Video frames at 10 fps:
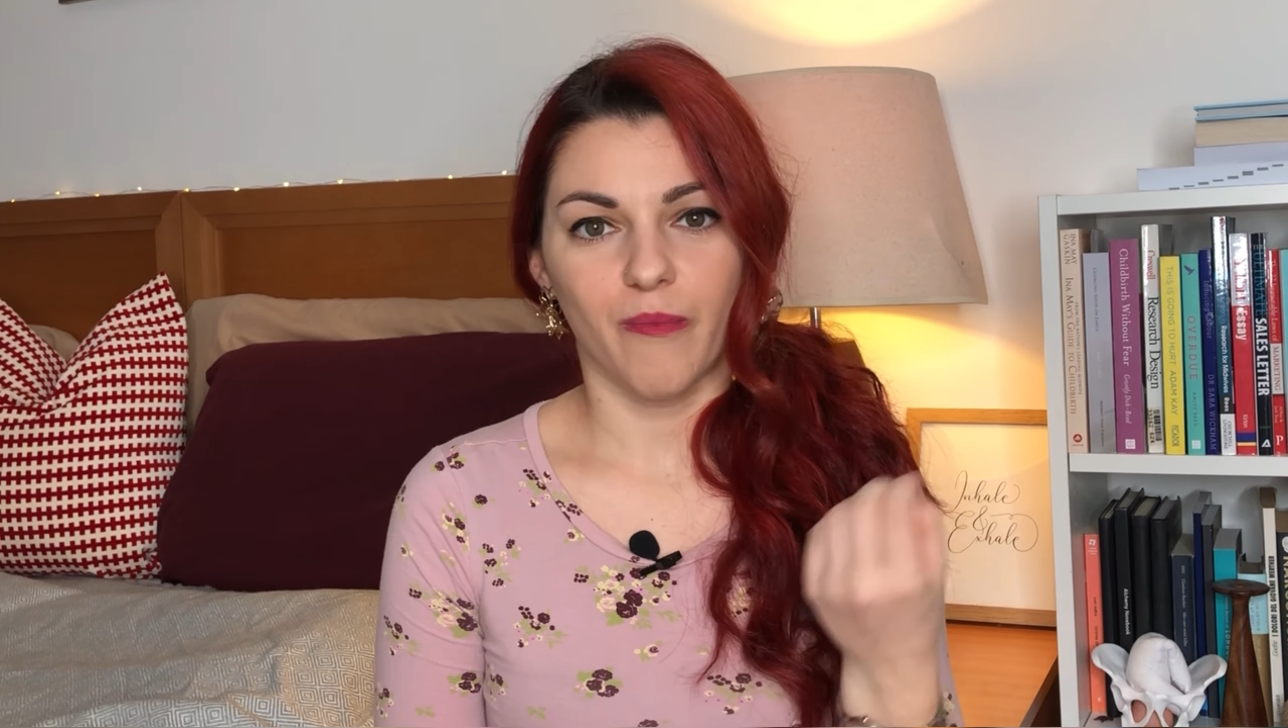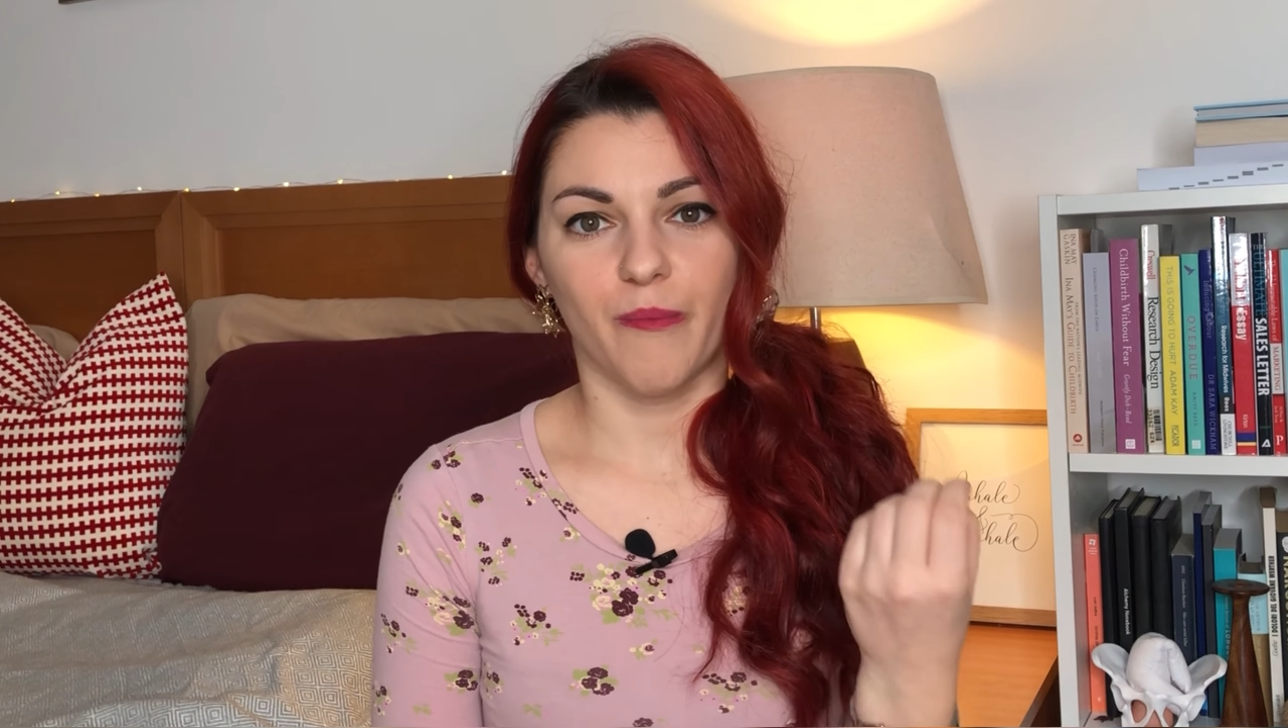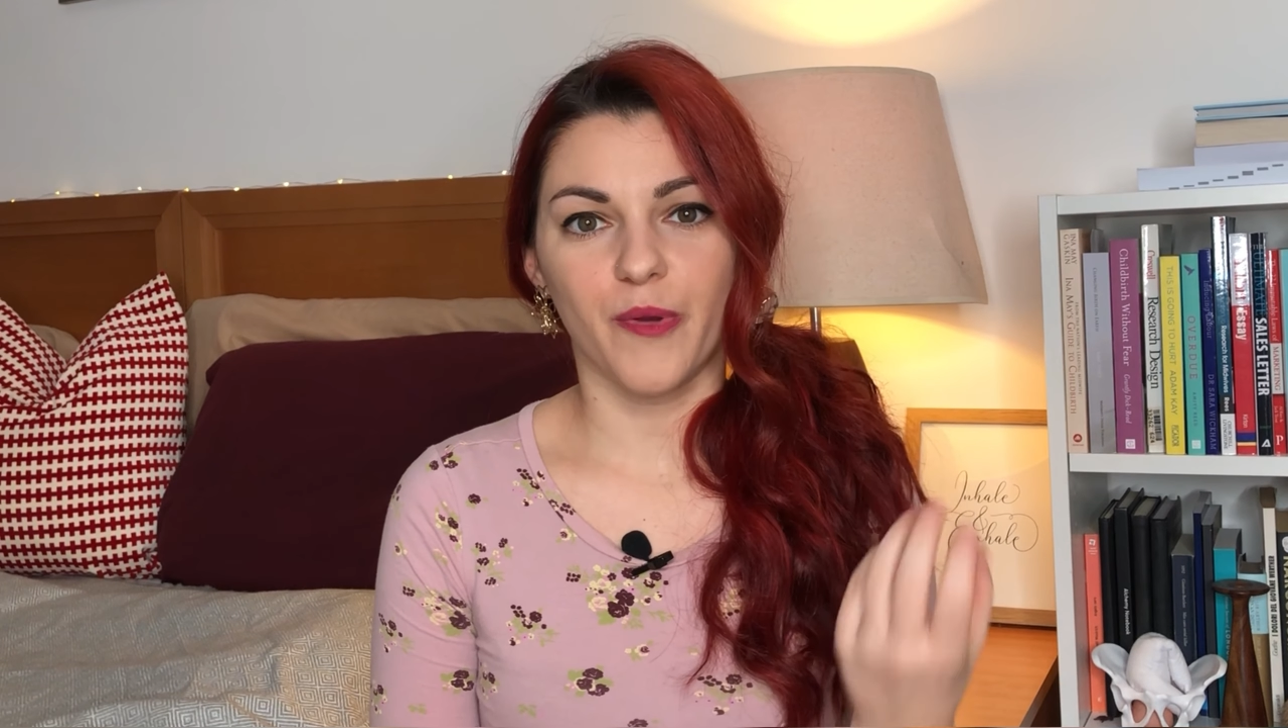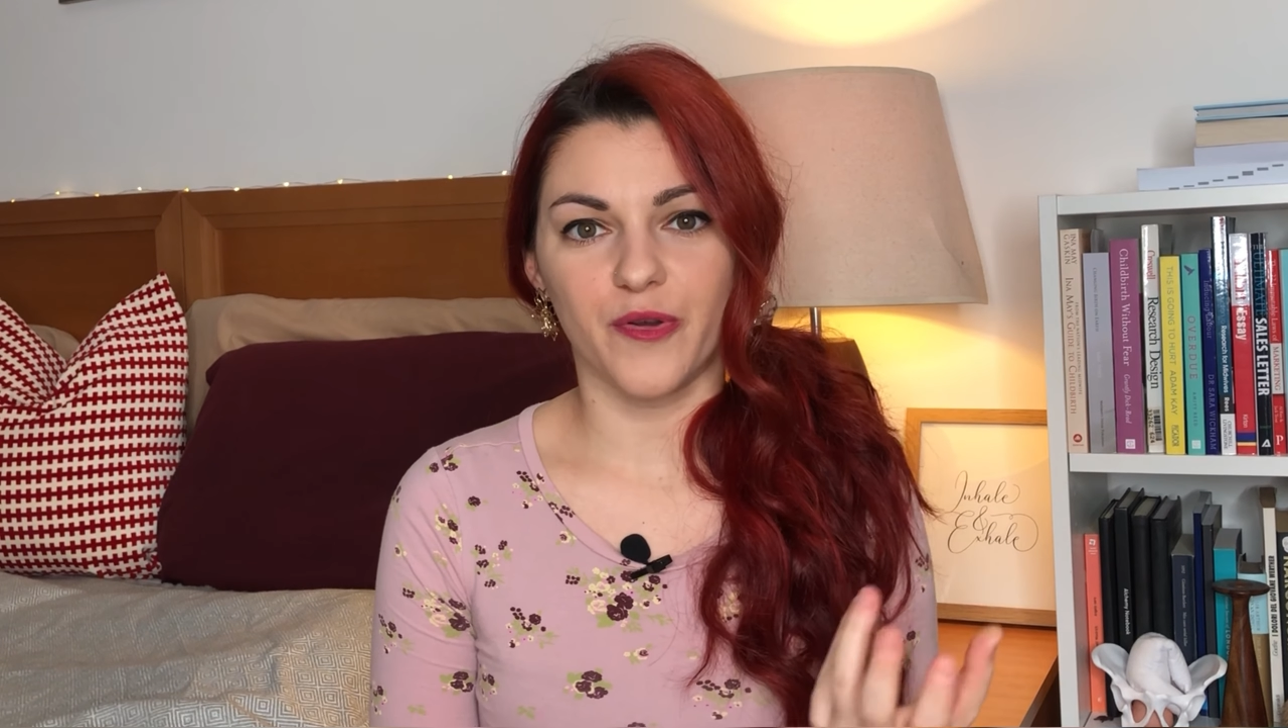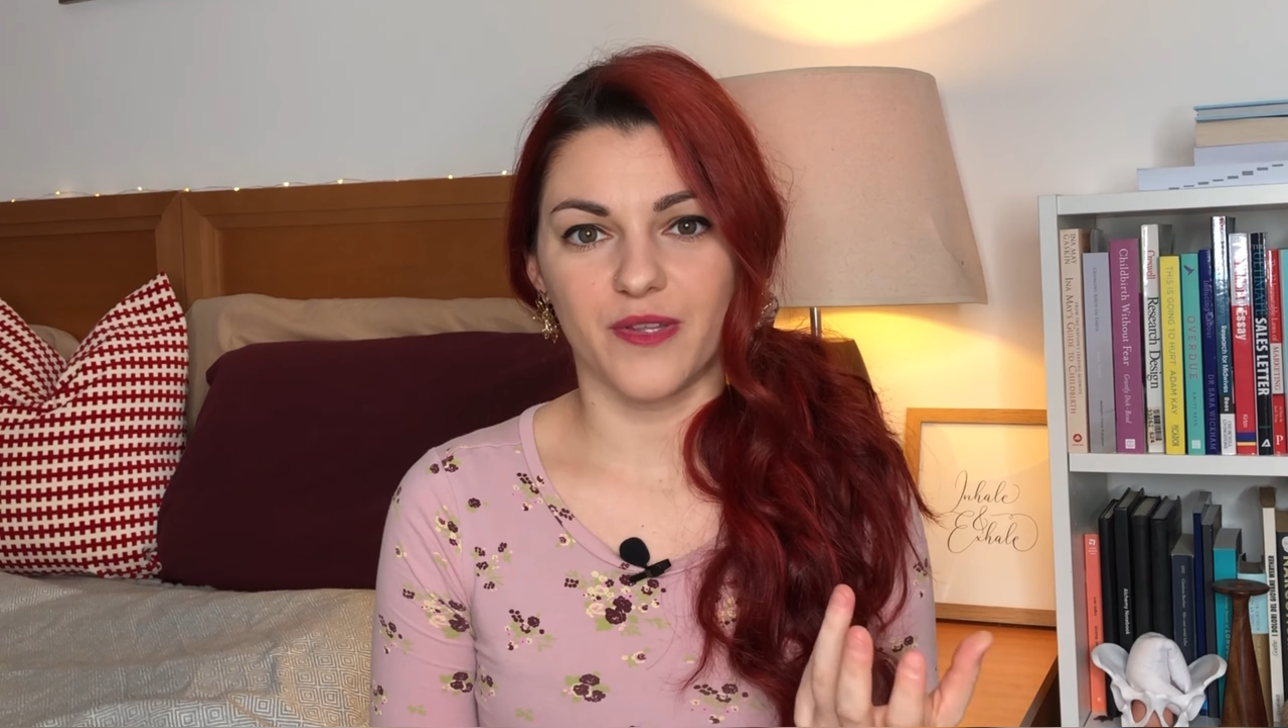
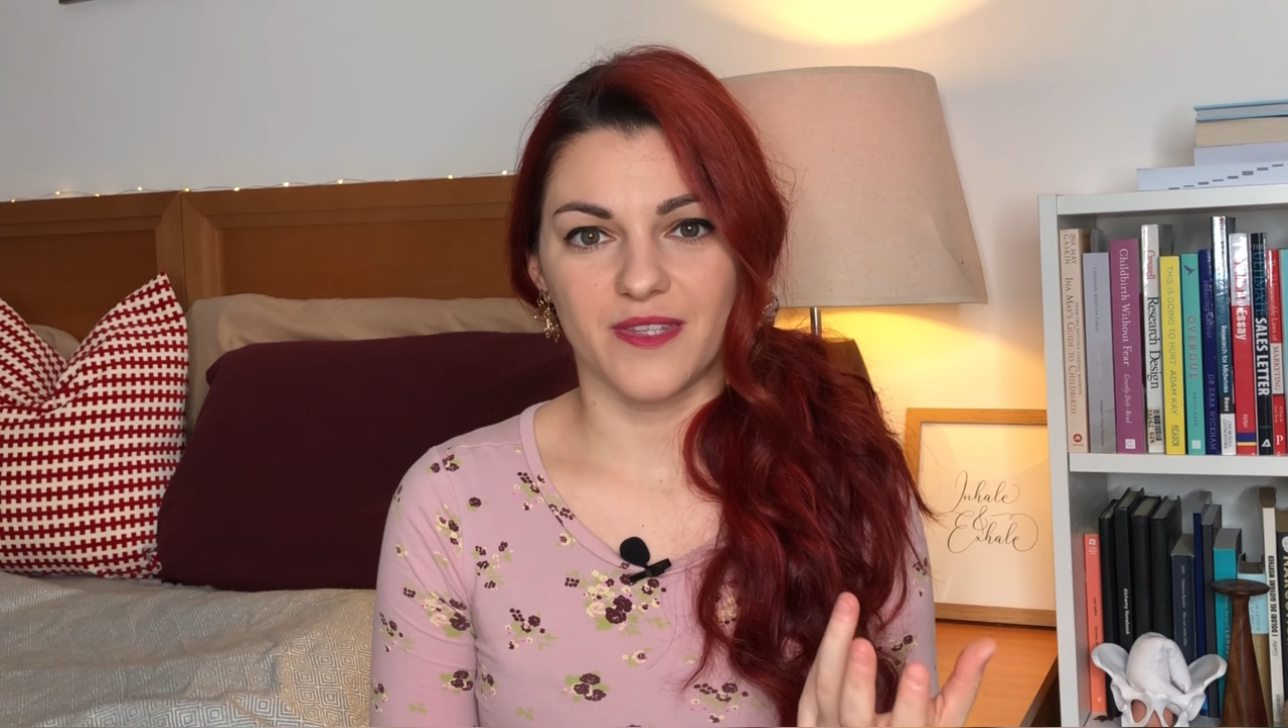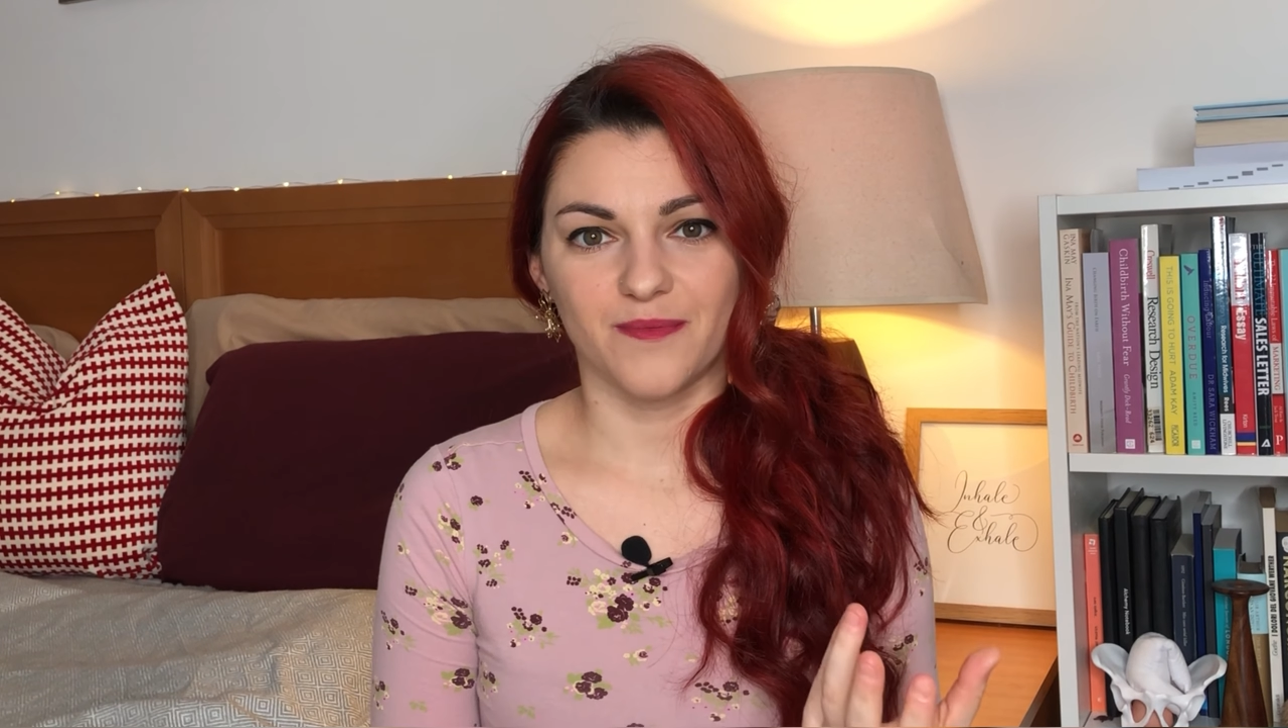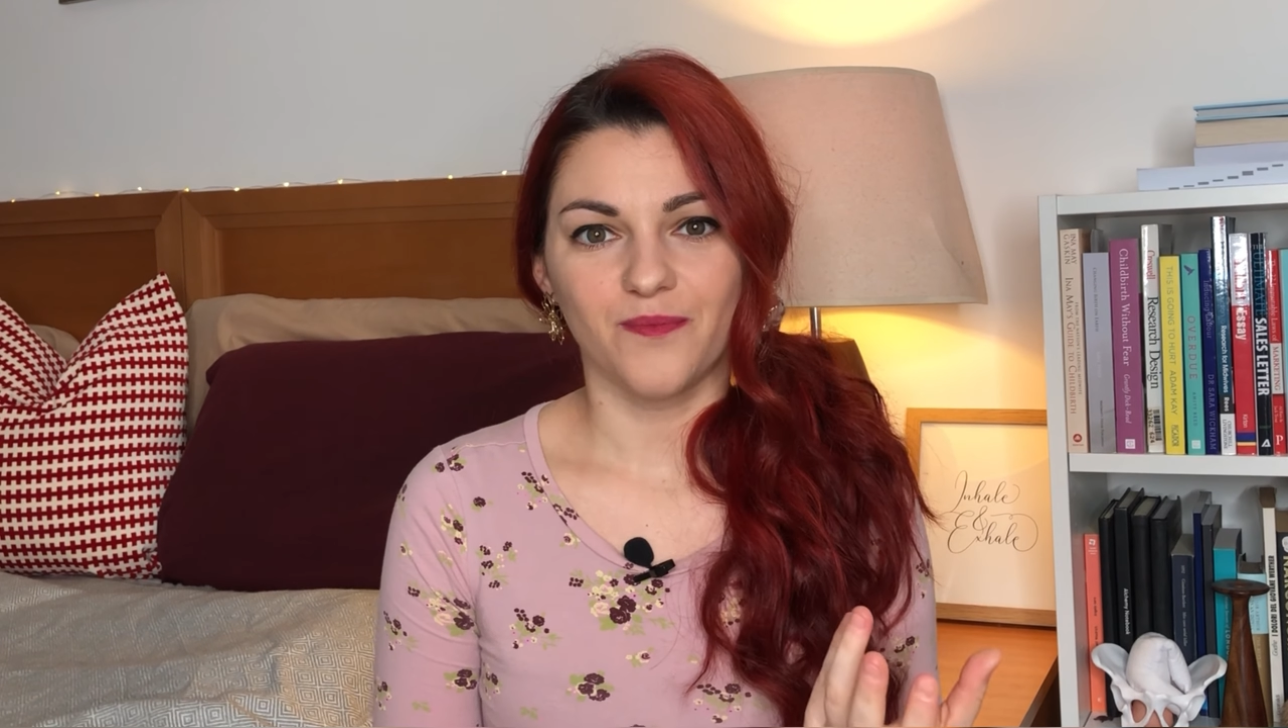births.